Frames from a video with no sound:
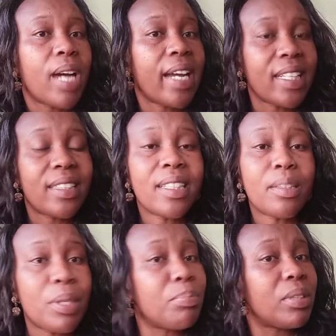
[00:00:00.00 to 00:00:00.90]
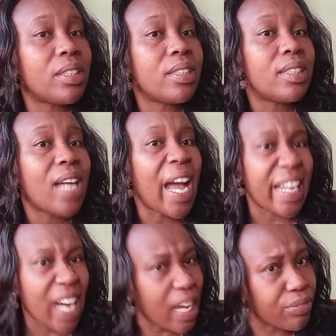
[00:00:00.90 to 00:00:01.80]
and I think maybe
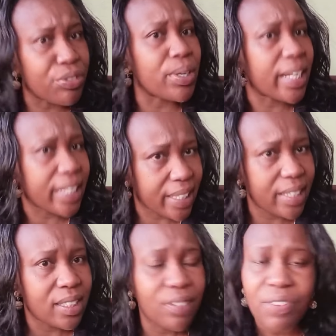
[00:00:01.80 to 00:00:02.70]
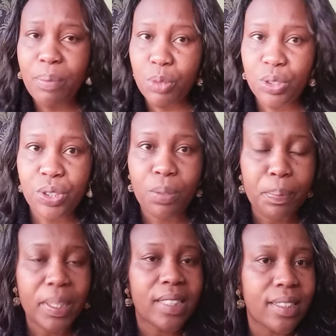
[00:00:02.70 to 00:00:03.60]
an iPhone again, if I'm not wrong.
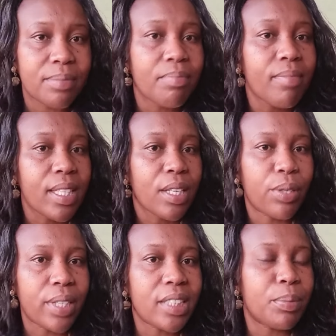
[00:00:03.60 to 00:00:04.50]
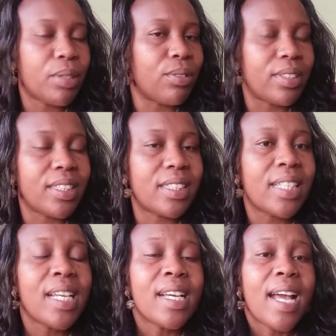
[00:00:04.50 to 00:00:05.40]
Please correct me on this.
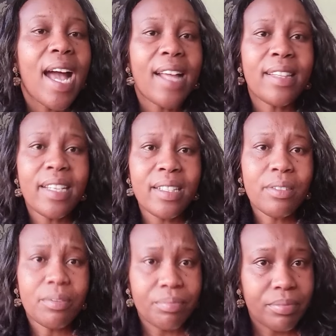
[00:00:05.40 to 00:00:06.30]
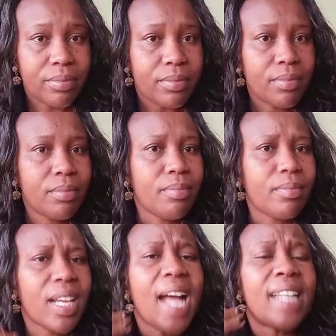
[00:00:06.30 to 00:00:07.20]
And then,
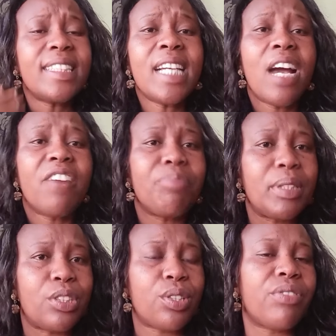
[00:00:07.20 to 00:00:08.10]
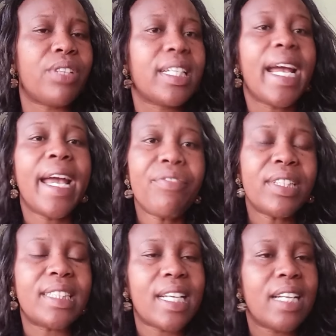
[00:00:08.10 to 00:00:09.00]
as they have been traveling,
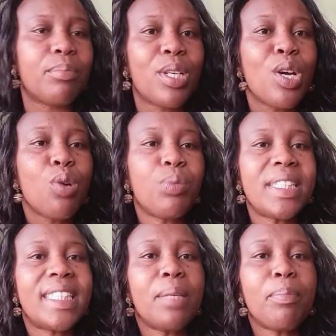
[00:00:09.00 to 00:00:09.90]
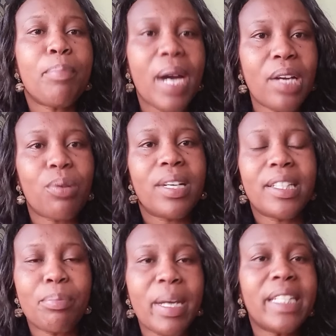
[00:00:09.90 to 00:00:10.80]
every time we see Marwa
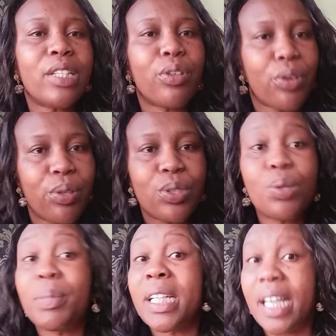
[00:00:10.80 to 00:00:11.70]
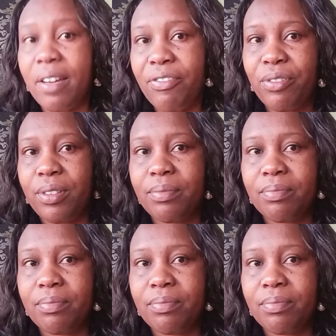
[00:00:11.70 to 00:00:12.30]
reminding Ro to be careful